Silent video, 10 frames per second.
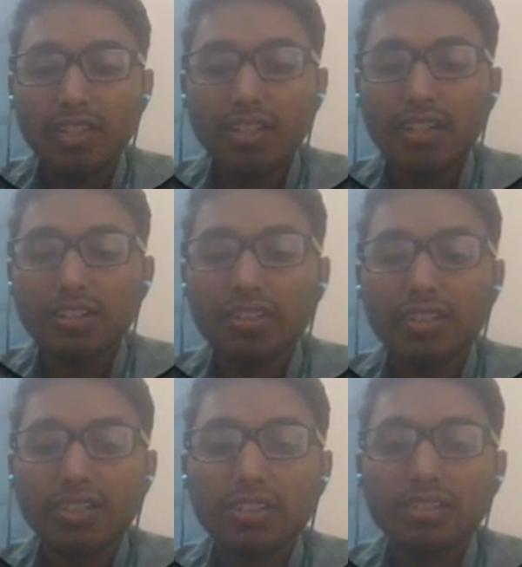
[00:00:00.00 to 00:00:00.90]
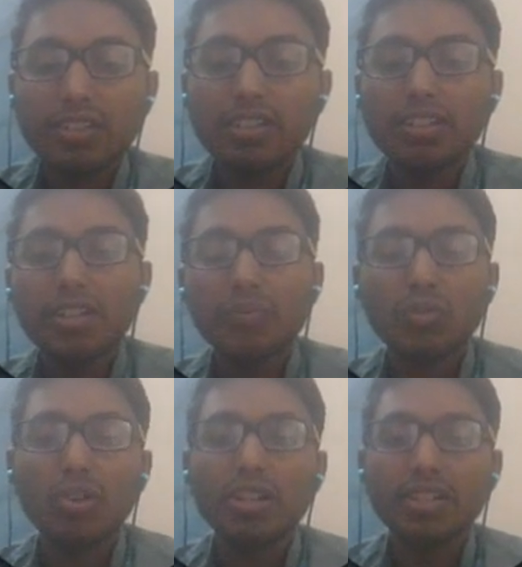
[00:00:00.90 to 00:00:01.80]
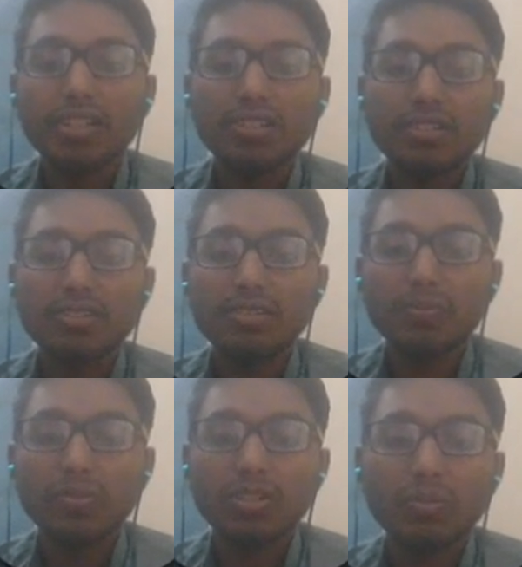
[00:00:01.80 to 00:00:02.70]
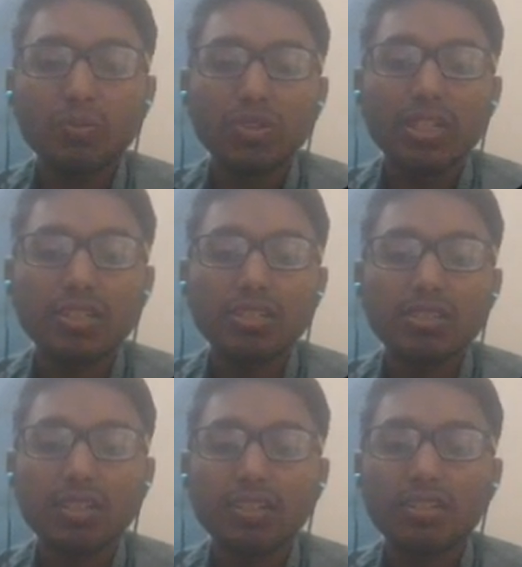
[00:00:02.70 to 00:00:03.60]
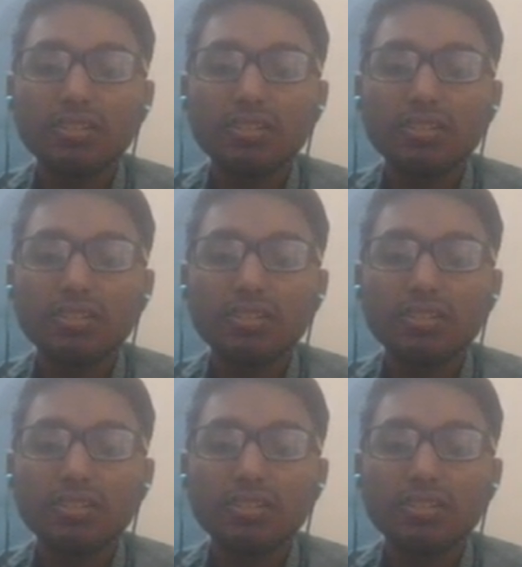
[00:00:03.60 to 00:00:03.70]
and get real-time fraud detections, predictions, and